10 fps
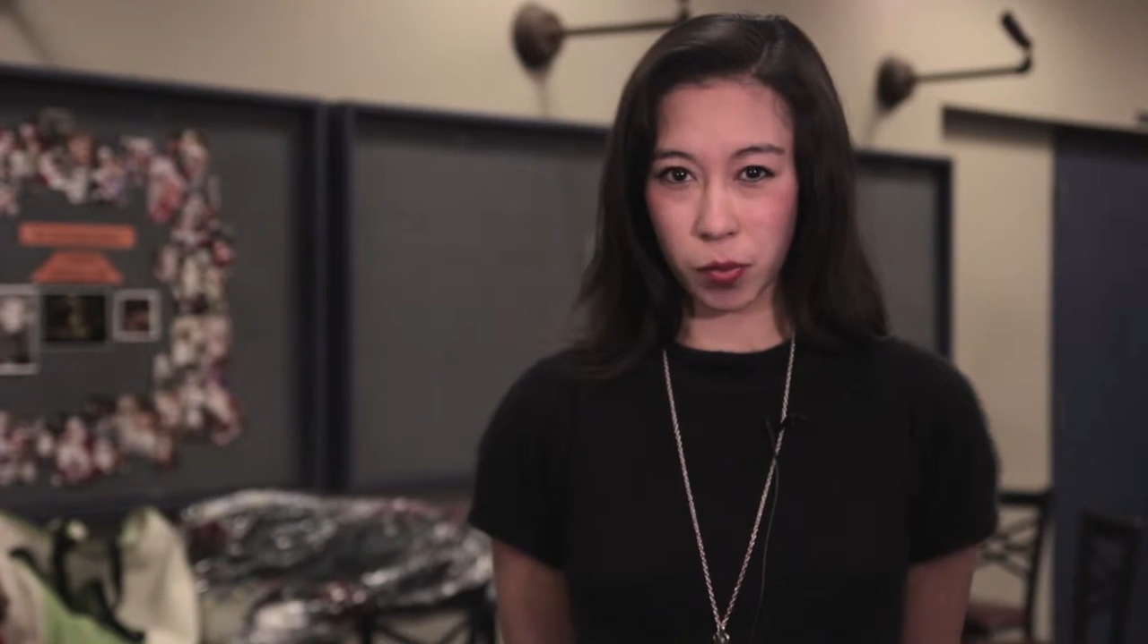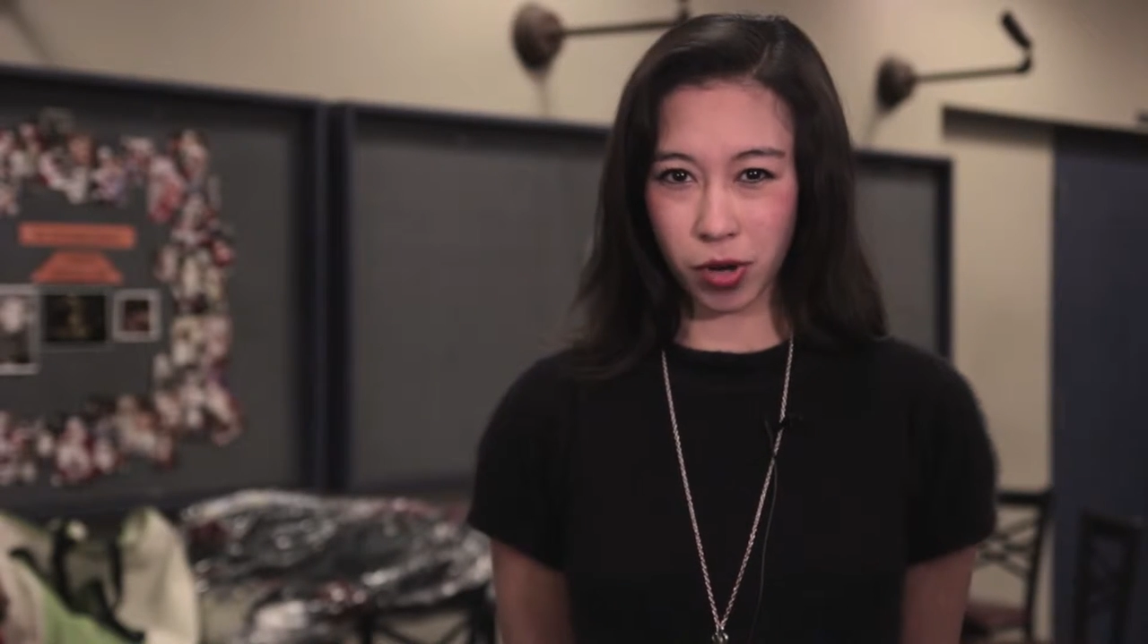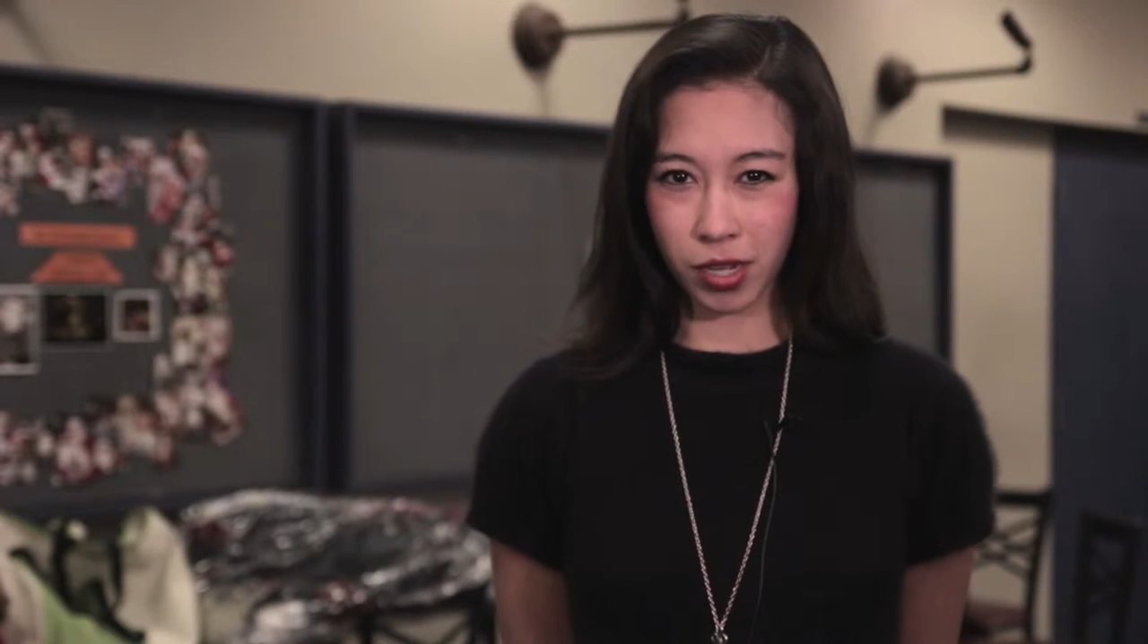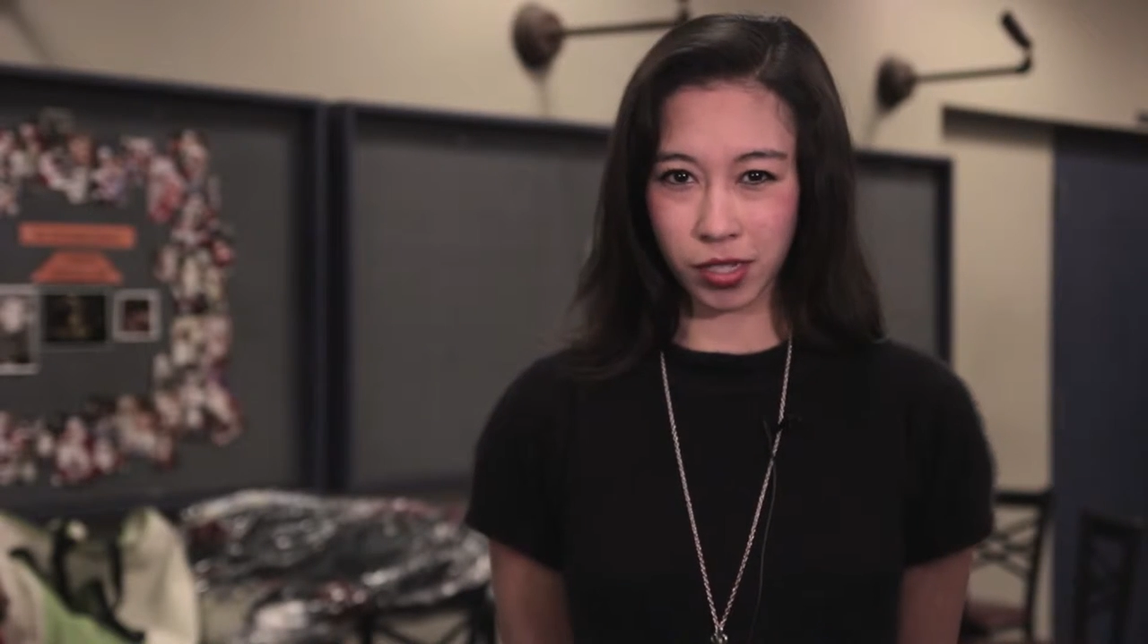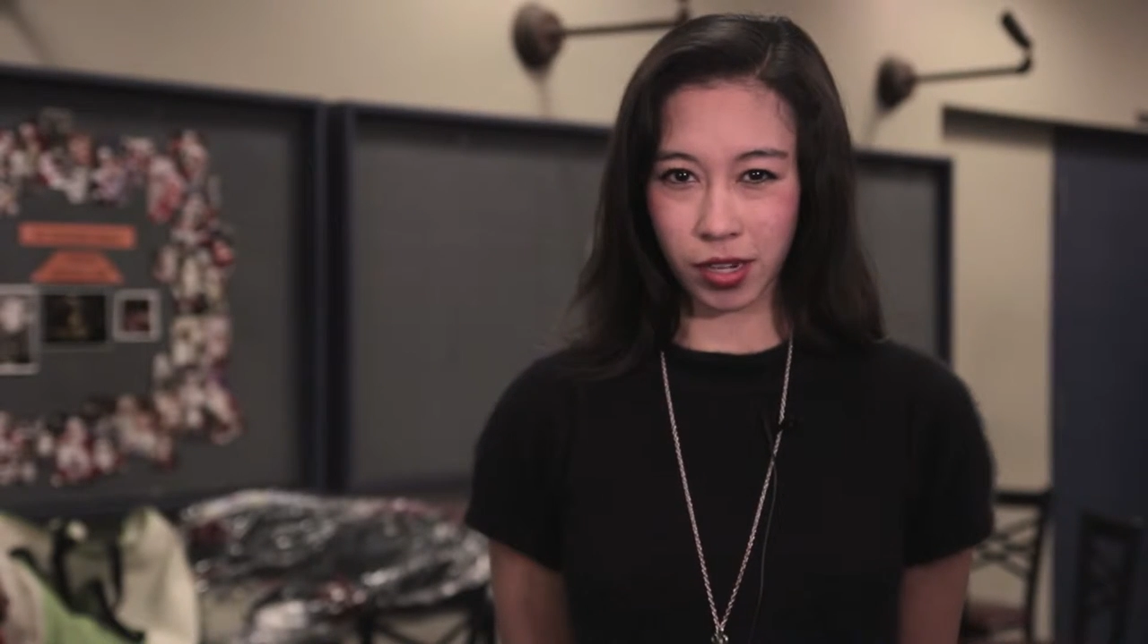be
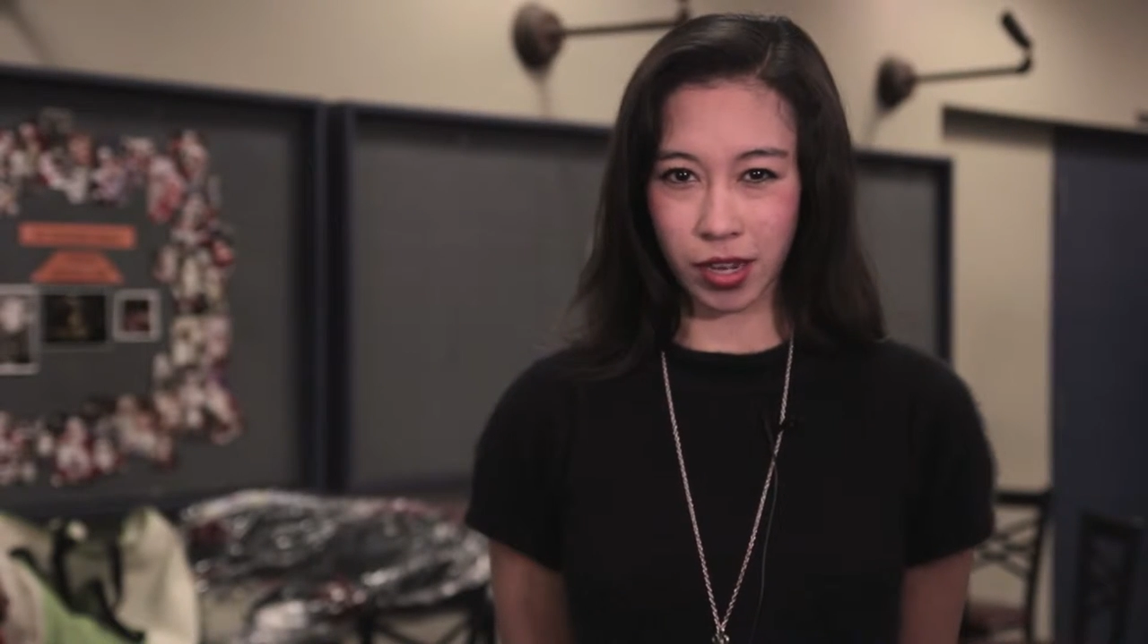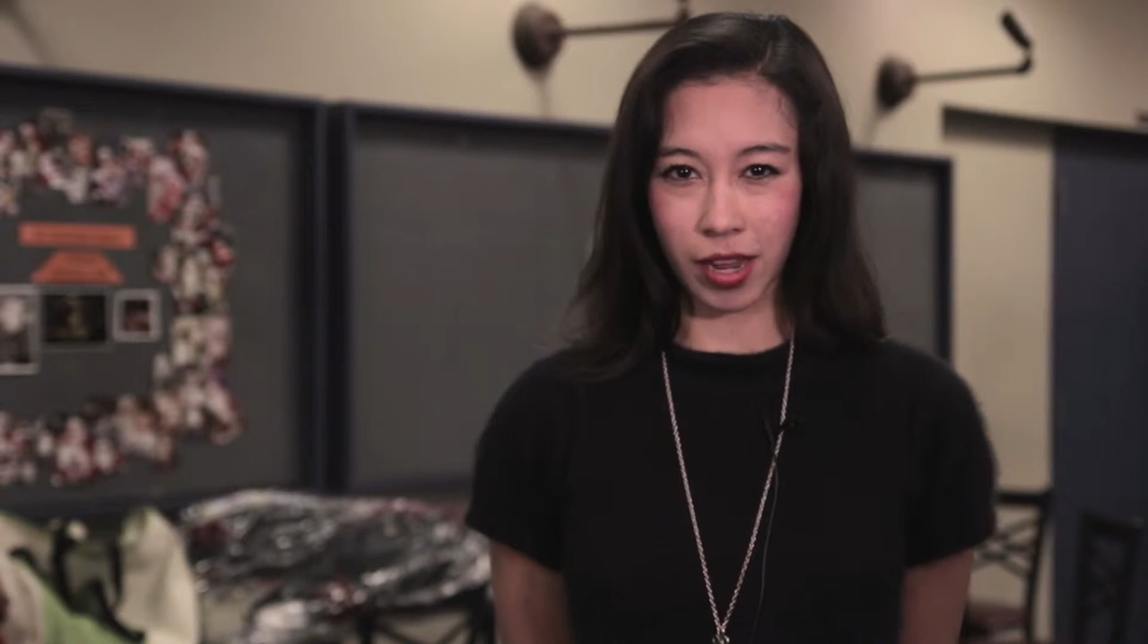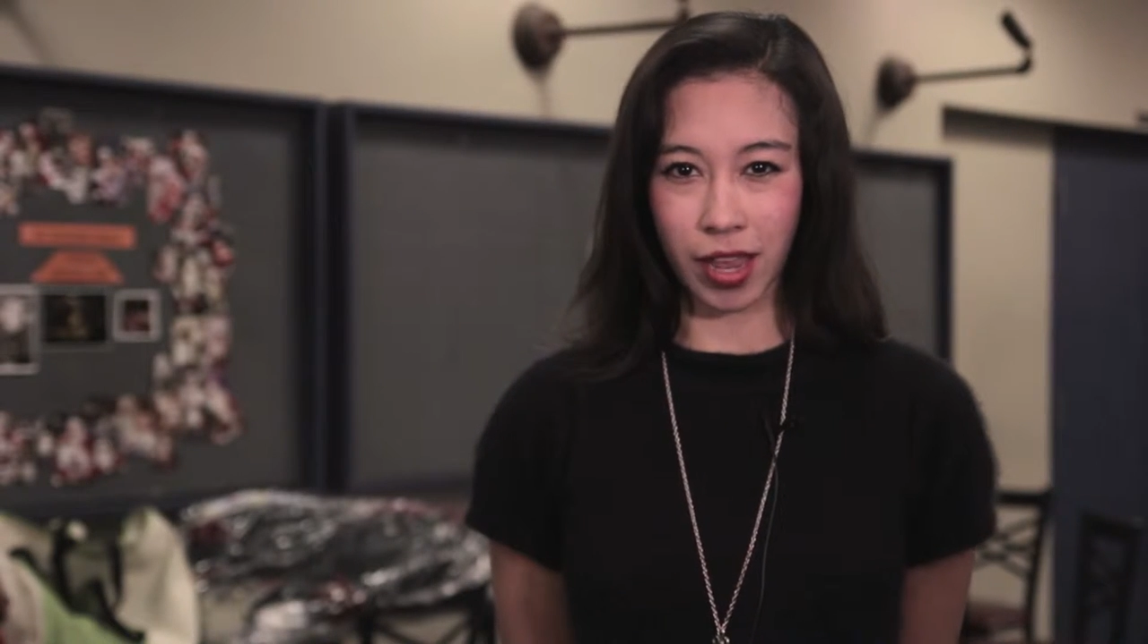president,